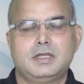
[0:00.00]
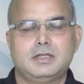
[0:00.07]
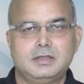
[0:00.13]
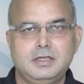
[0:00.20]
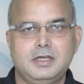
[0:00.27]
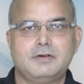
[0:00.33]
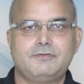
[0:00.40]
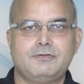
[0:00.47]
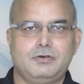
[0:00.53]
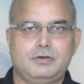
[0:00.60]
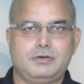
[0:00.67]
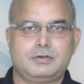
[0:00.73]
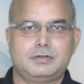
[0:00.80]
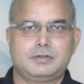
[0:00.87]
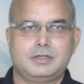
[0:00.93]
Therefore,
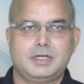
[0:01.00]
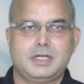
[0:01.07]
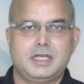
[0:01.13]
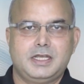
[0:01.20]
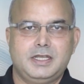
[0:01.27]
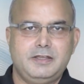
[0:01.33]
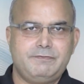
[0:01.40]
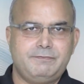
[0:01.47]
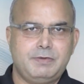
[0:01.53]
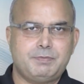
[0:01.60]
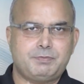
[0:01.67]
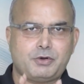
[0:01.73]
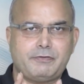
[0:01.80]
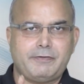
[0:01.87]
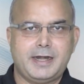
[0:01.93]
if we
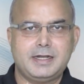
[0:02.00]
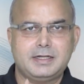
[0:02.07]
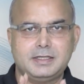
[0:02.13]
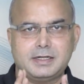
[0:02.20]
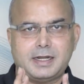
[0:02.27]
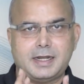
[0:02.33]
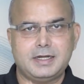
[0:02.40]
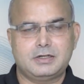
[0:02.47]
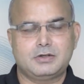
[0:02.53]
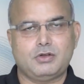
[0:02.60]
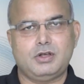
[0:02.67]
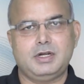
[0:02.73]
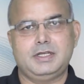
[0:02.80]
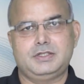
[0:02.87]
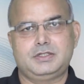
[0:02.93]
provide the right
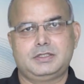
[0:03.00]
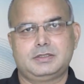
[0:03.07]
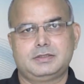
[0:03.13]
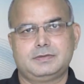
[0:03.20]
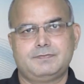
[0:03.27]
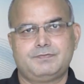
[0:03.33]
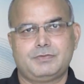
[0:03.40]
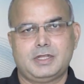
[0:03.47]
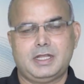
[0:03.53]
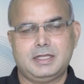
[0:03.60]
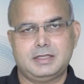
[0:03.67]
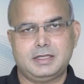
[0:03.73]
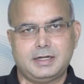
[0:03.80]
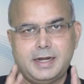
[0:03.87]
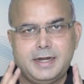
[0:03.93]
knowledge and
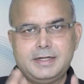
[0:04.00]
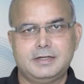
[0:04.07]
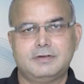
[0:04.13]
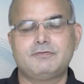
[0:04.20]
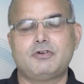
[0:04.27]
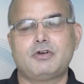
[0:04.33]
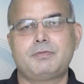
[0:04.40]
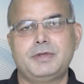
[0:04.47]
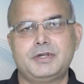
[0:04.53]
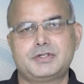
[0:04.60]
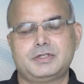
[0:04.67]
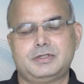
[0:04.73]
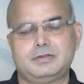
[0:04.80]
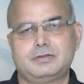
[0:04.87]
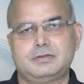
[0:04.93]
the right
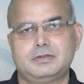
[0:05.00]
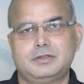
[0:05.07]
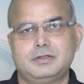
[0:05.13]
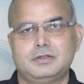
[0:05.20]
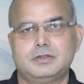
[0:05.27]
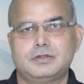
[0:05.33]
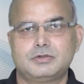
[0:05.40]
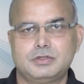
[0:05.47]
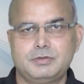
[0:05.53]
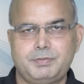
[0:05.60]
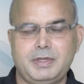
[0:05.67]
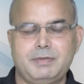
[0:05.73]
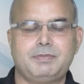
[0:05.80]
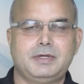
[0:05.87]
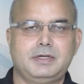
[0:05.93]
information to the
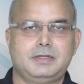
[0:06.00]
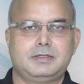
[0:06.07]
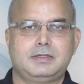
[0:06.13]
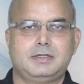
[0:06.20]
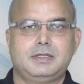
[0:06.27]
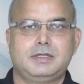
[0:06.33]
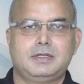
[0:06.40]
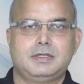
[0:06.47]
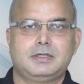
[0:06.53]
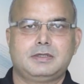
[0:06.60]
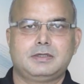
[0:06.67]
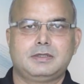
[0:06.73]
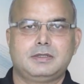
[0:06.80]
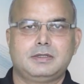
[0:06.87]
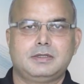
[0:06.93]
people,
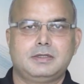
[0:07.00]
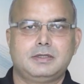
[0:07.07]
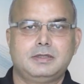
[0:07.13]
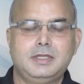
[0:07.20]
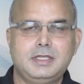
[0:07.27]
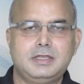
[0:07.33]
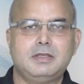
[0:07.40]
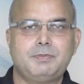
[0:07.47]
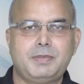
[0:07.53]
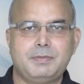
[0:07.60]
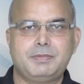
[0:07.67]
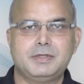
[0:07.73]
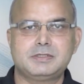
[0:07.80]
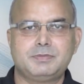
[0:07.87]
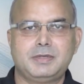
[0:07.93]
then the
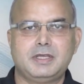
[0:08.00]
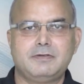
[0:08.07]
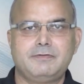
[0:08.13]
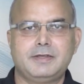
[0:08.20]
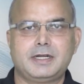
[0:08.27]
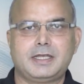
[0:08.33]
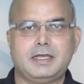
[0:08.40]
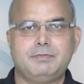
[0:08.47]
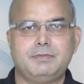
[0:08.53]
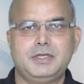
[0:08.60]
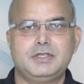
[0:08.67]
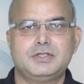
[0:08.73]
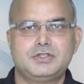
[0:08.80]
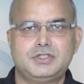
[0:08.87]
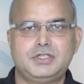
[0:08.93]
people's behavior can
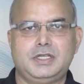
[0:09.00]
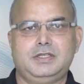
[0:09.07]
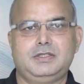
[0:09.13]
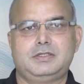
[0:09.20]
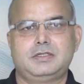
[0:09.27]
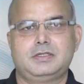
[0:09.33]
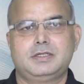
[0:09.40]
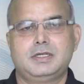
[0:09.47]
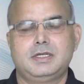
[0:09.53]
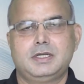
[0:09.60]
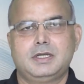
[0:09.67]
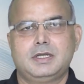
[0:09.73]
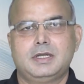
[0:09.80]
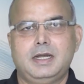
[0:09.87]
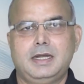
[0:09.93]
be changed.
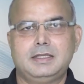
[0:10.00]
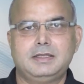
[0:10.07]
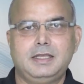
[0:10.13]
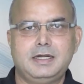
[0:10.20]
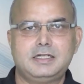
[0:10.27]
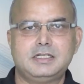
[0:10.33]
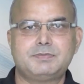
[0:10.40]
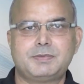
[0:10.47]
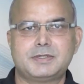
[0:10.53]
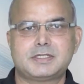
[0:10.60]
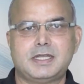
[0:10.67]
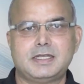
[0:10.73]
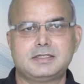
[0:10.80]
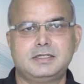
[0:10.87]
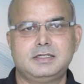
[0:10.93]
And that is
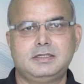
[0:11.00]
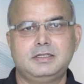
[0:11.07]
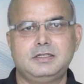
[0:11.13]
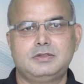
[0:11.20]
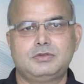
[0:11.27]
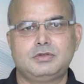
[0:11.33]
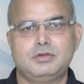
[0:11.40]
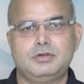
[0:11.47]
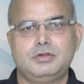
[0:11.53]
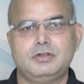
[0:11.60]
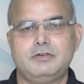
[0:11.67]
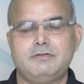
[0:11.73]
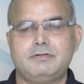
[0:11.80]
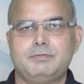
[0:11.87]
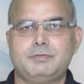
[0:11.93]
precisely the theory
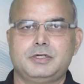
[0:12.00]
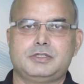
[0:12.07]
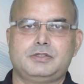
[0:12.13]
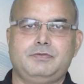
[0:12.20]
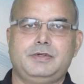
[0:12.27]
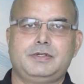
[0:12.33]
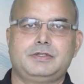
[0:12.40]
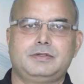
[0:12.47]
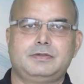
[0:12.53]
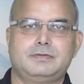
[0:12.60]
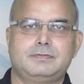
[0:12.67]
of persuasion.